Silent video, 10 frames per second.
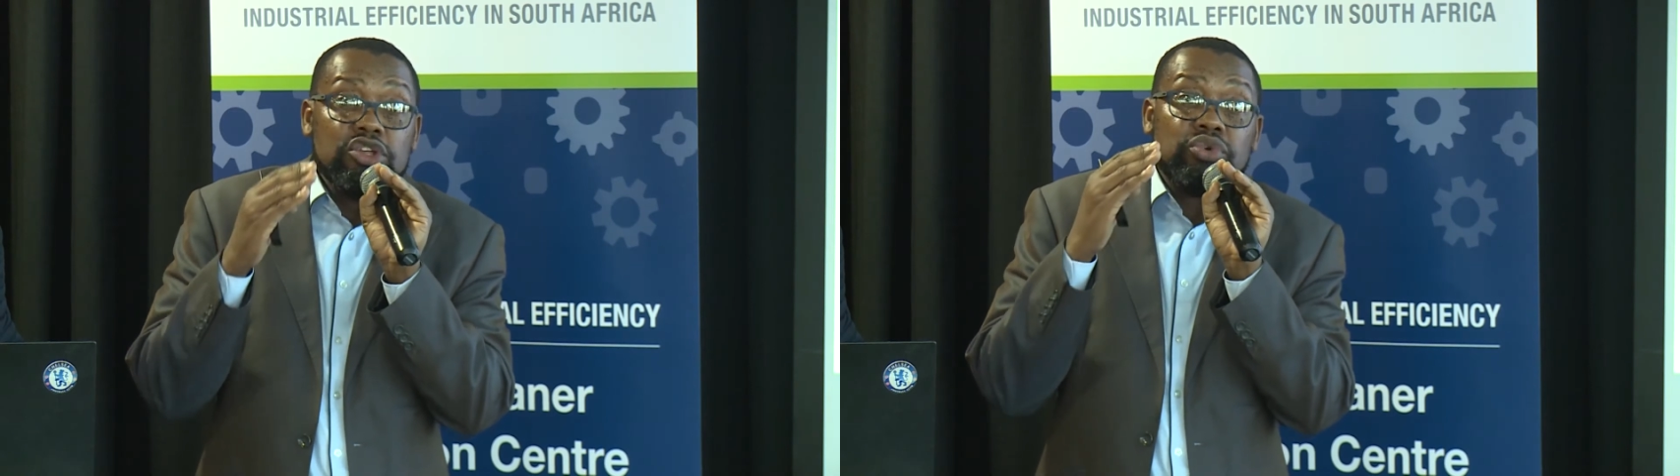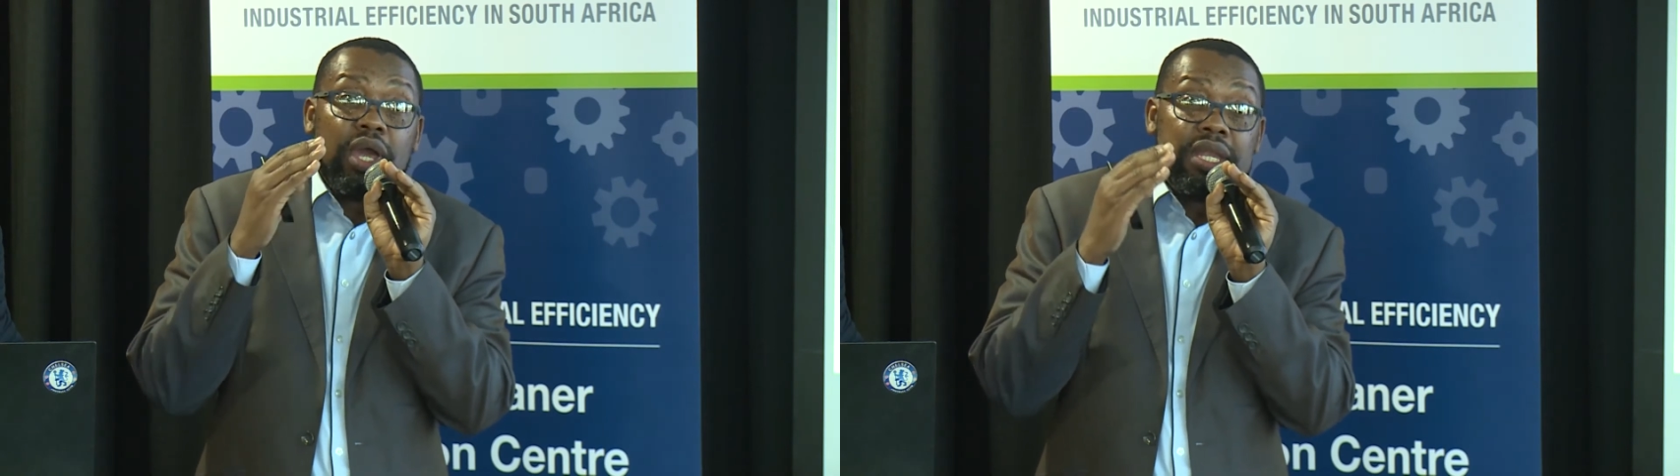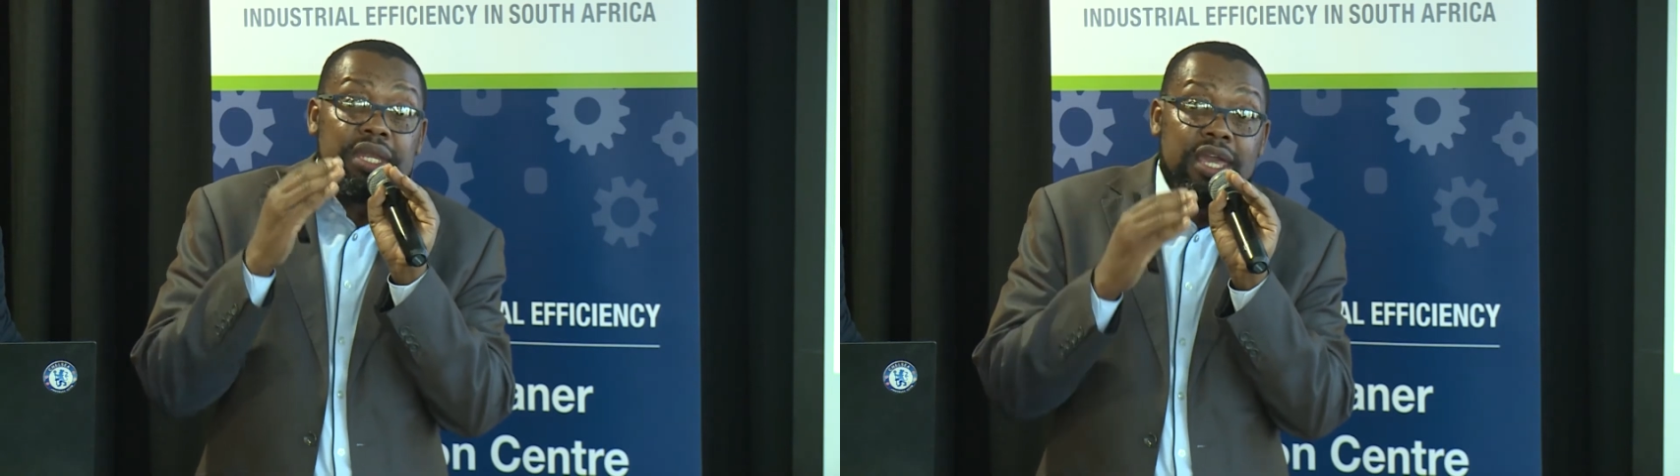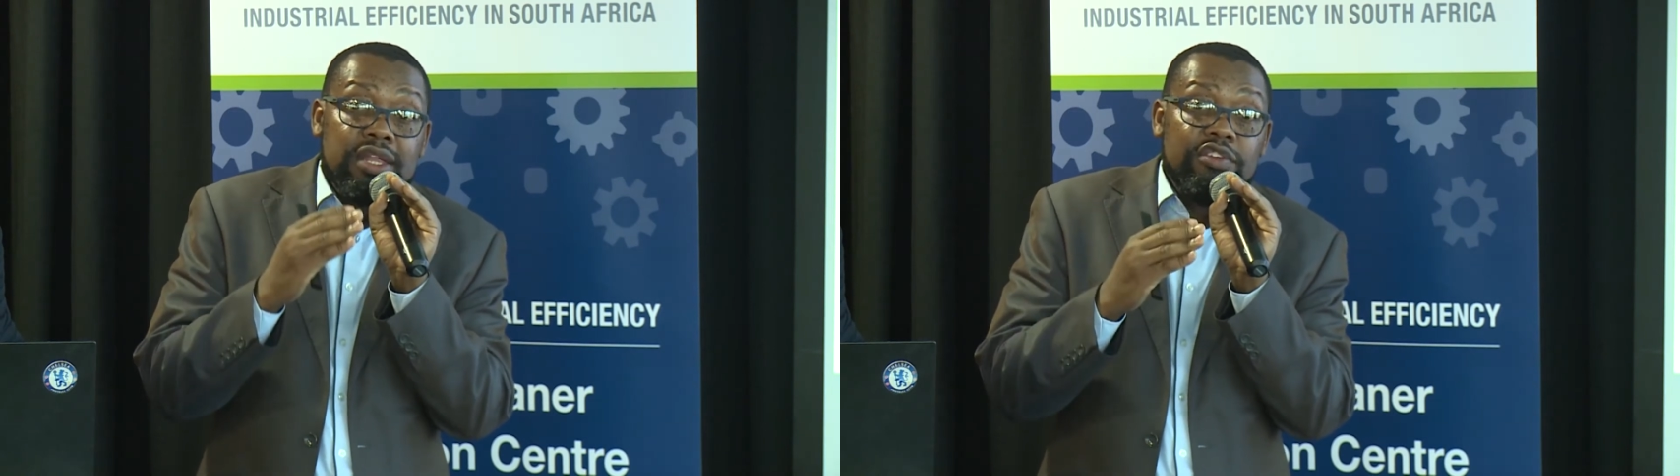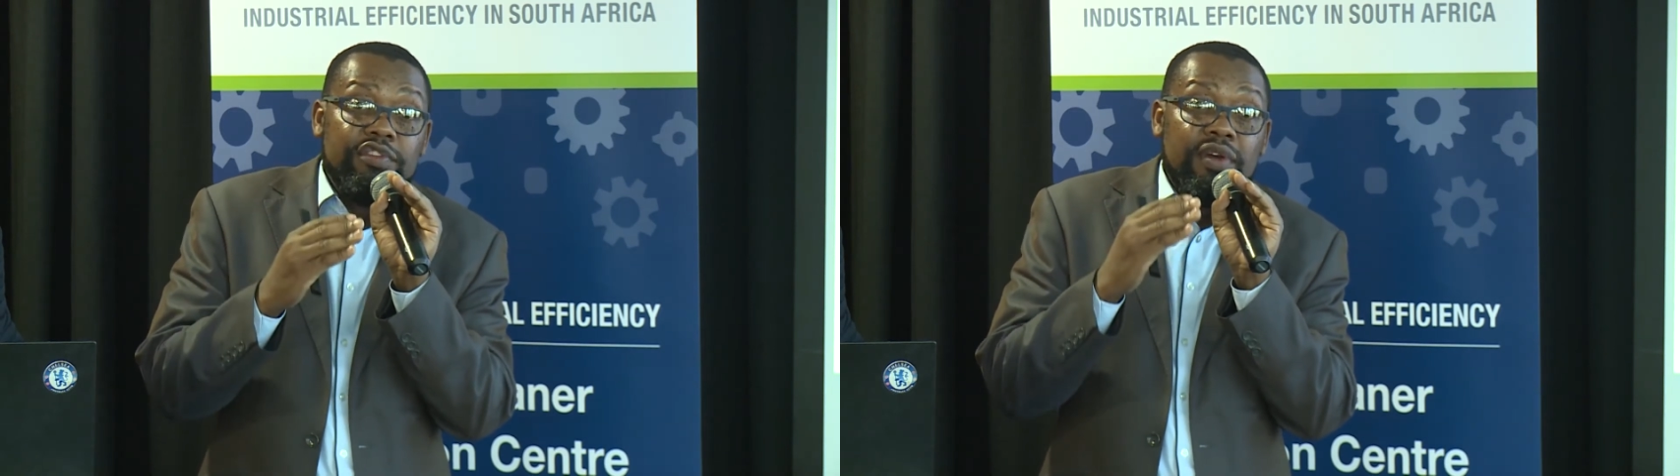to
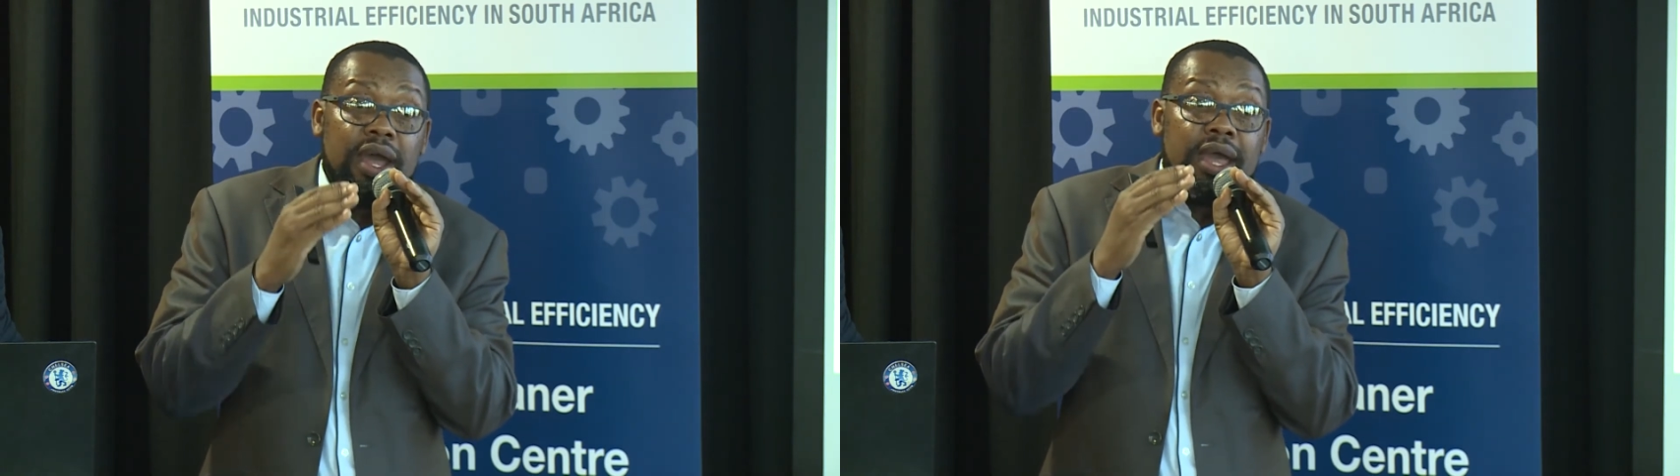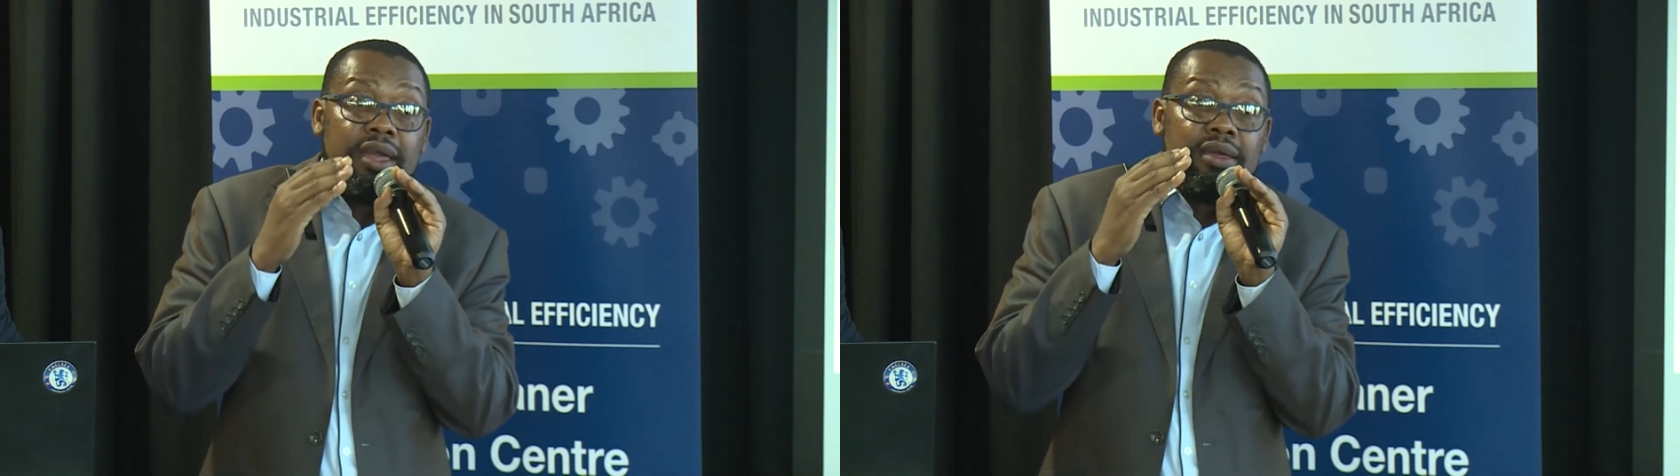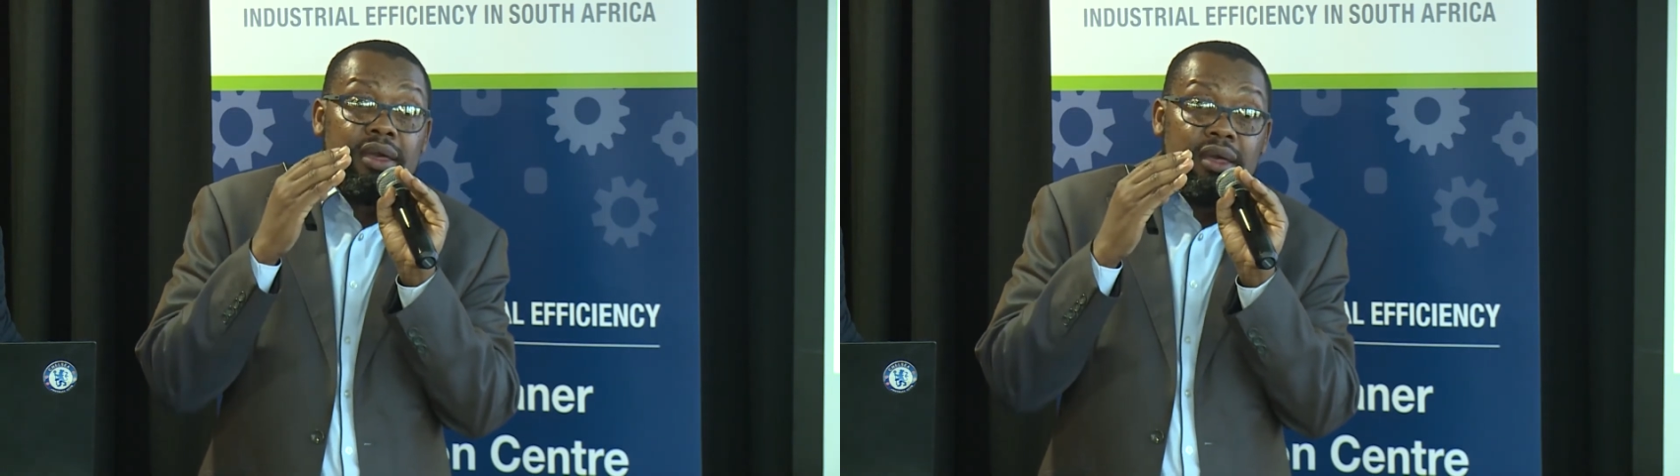identify